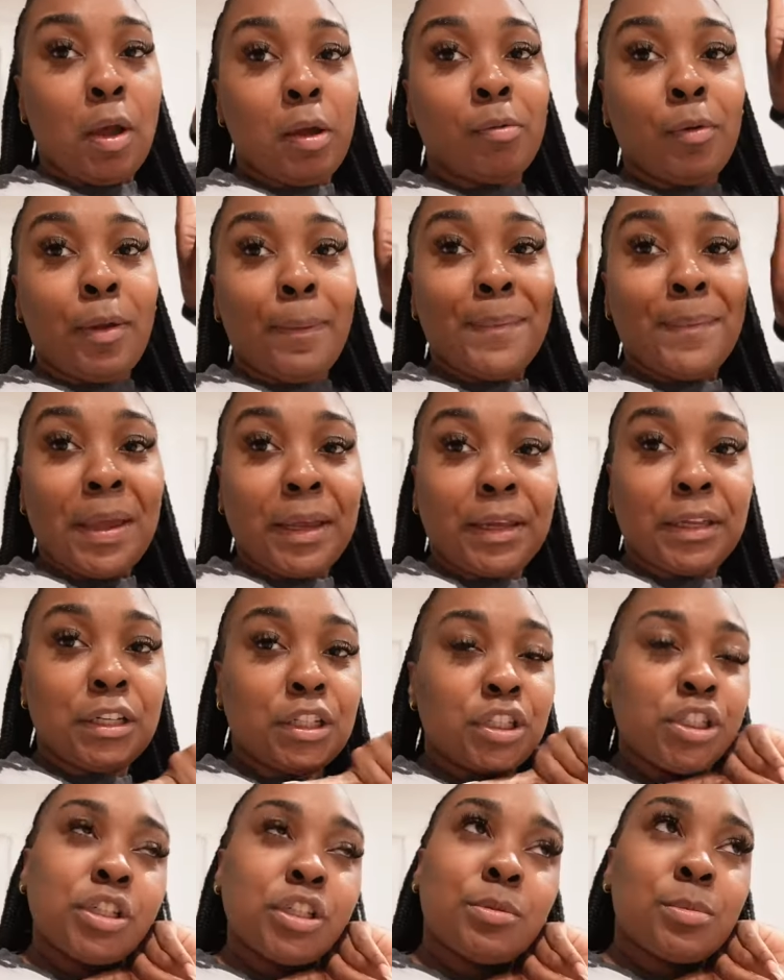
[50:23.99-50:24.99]
We back in
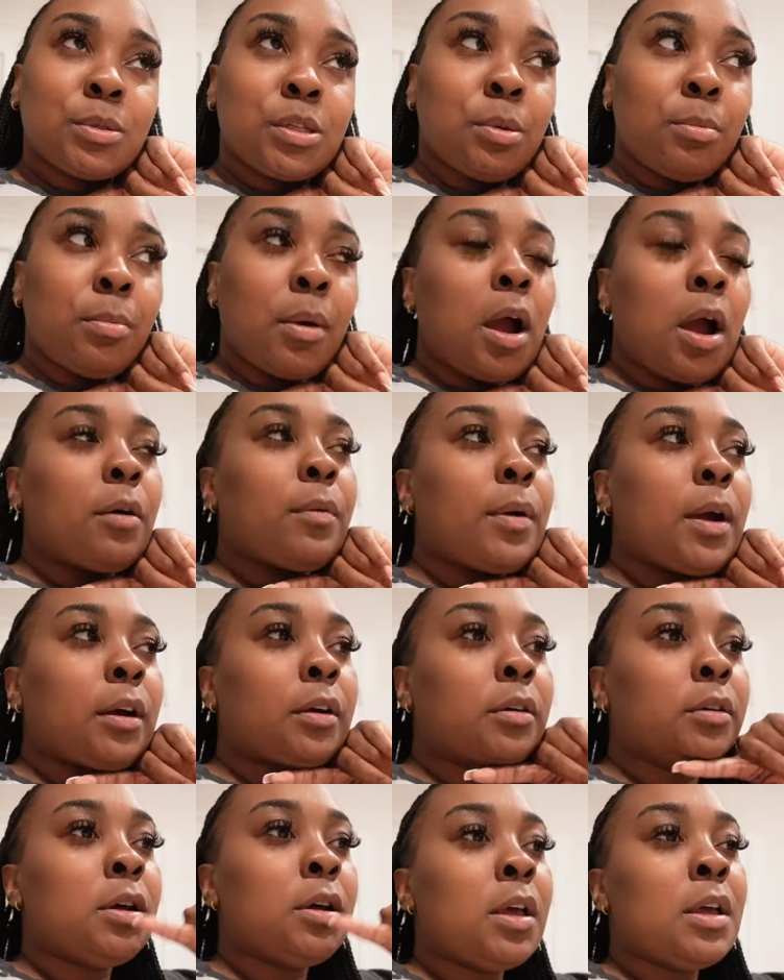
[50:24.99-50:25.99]
the gym
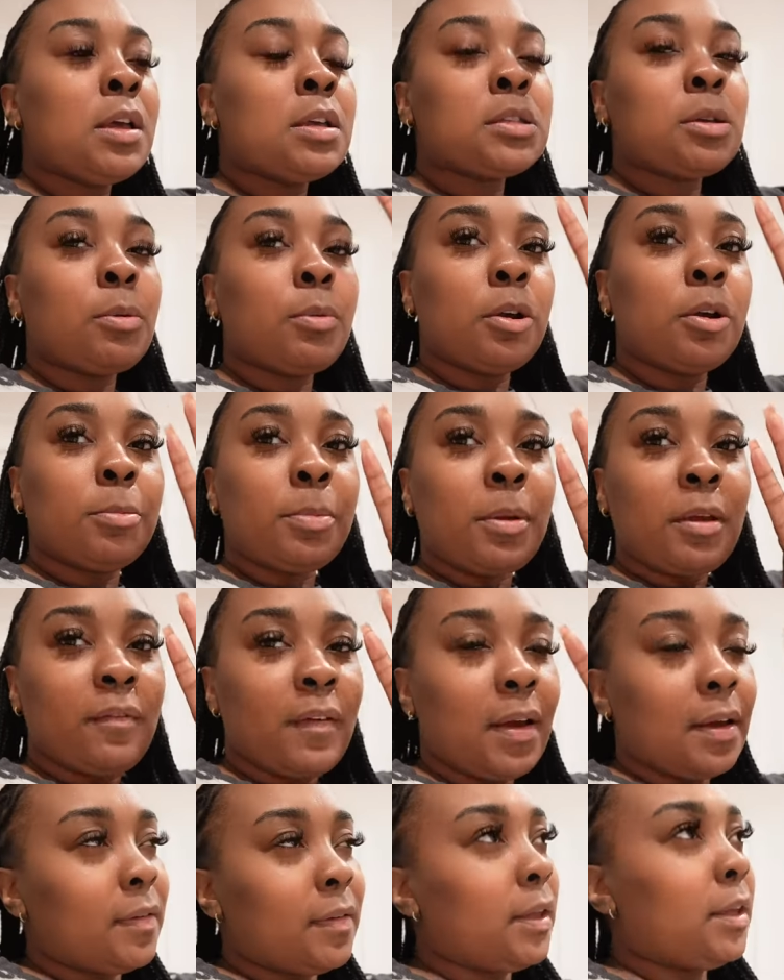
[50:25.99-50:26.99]
tomorrow. So we up at
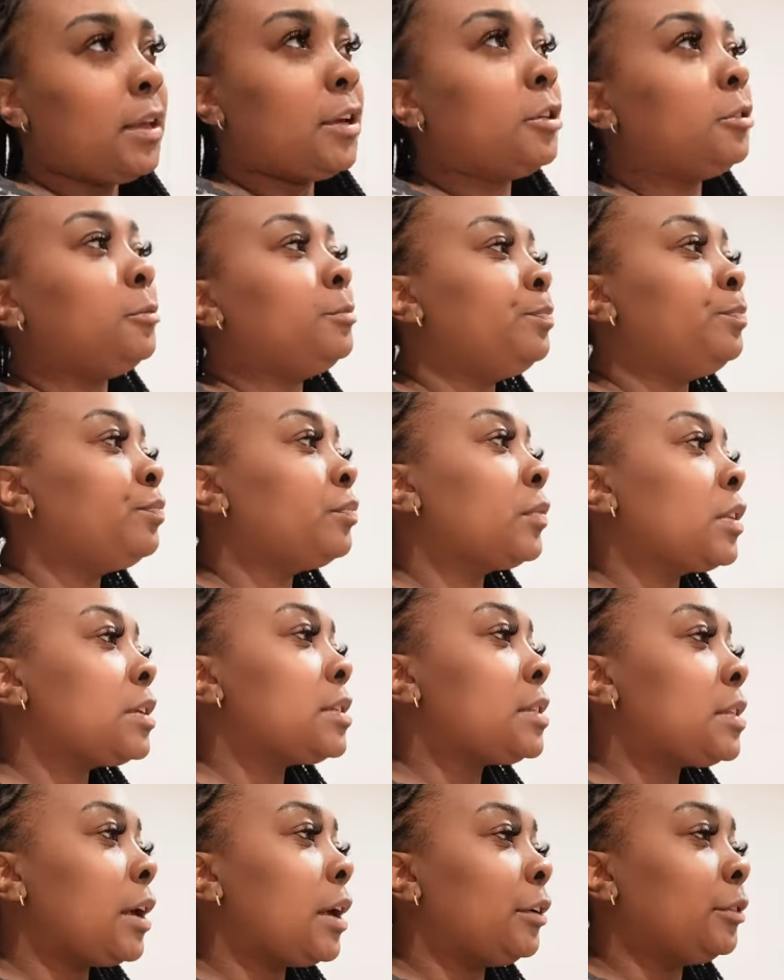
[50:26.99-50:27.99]
five A M
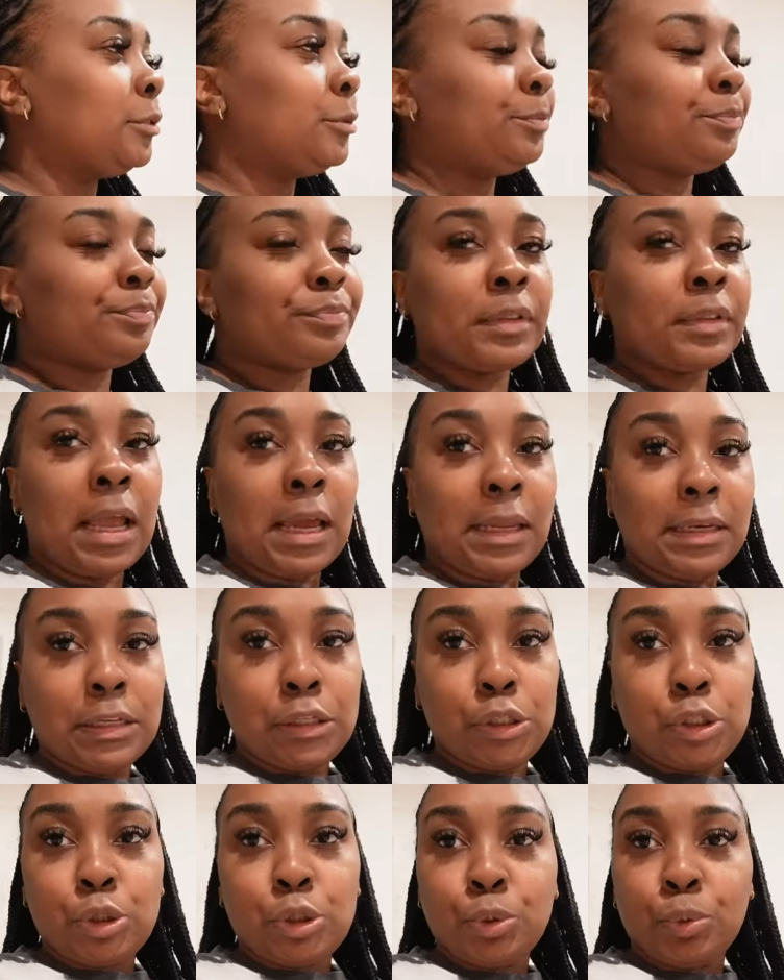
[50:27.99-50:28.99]
So I
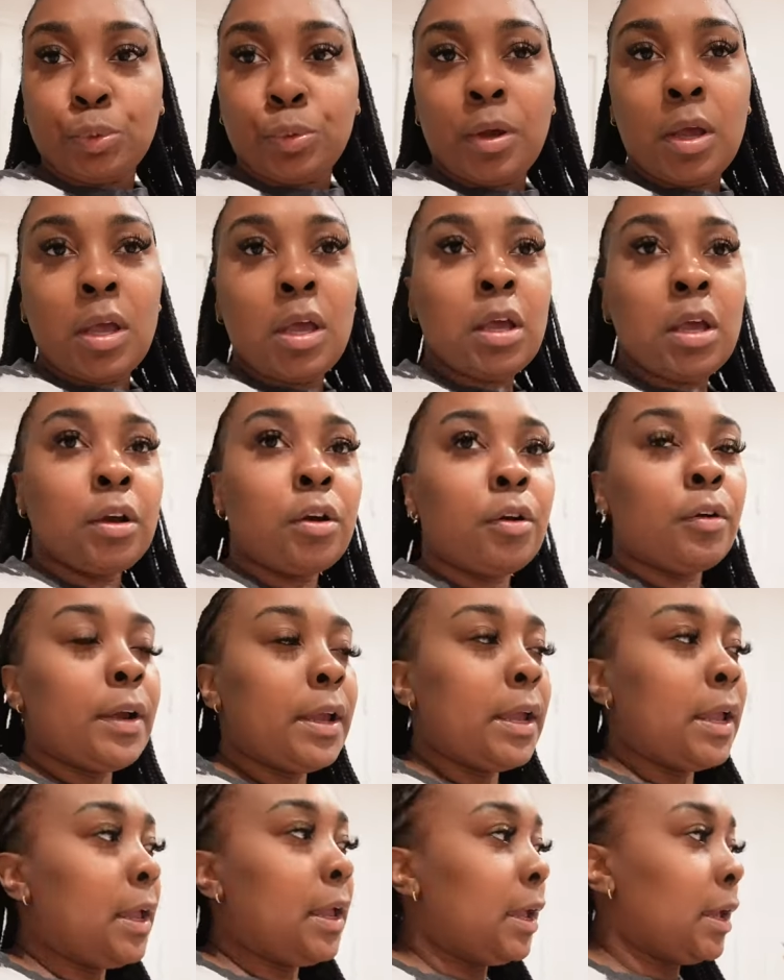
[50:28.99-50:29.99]
need to go
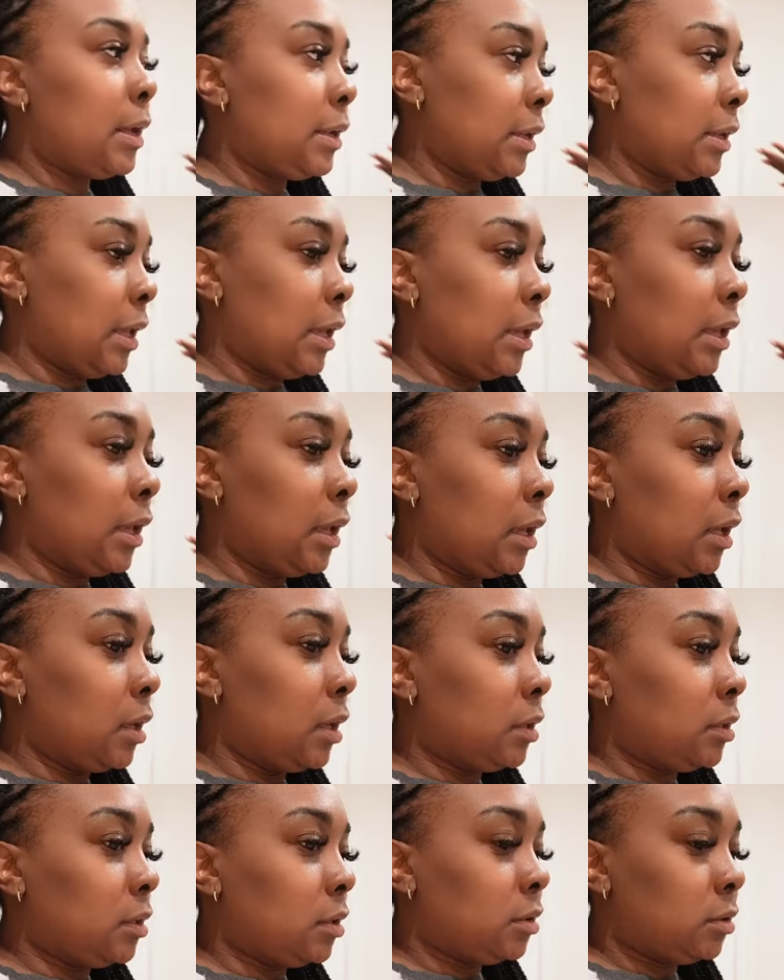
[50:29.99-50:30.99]
ahead
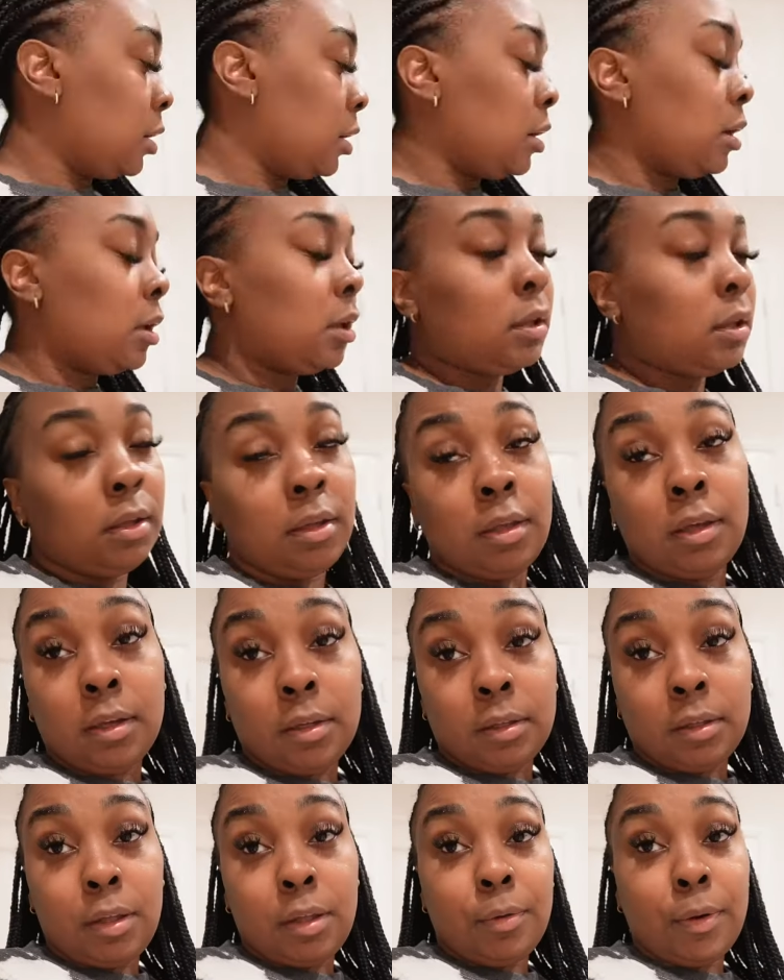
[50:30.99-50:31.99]
and,
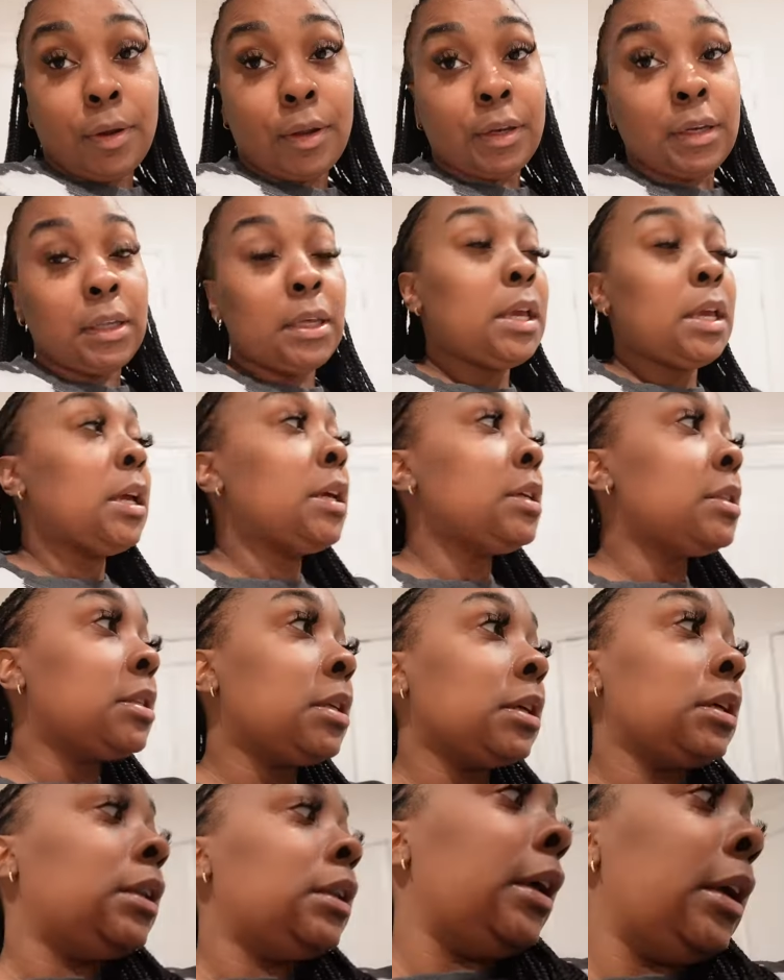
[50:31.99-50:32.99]
yeah, get ready
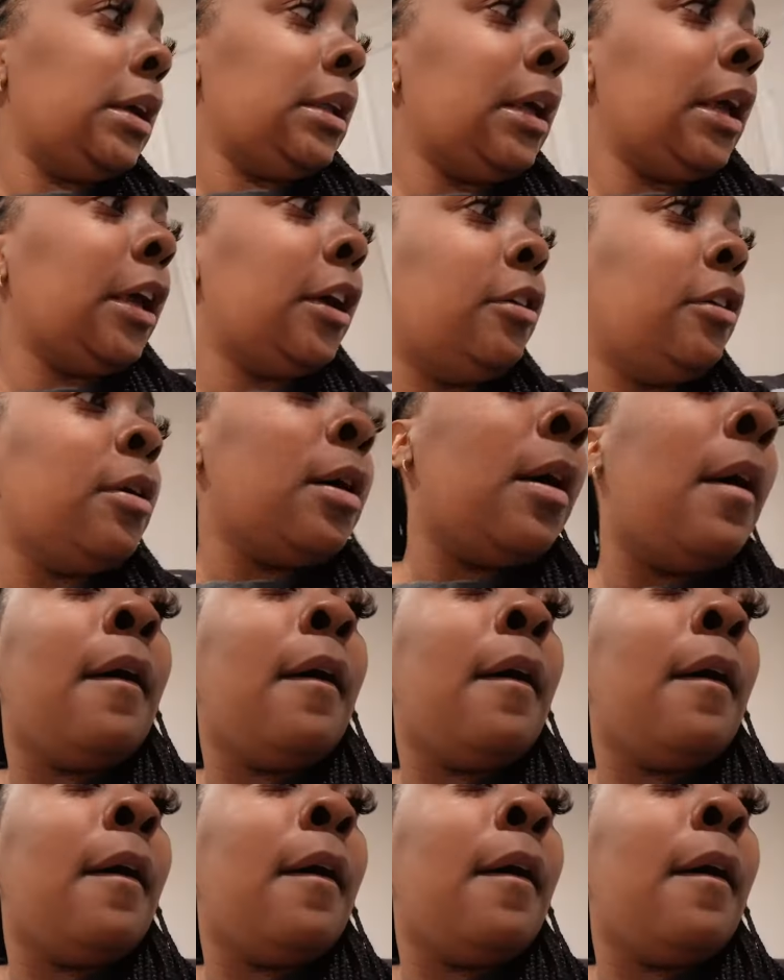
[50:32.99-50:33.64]
to lay it down.